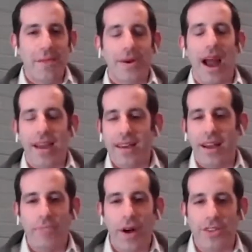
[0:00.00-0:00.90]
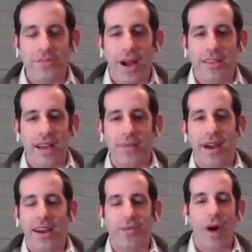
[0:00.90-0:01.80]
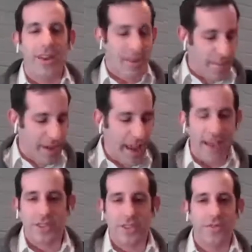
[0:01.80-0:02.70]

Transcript: But I got to budget my time. I got to watch. got a budget. I'm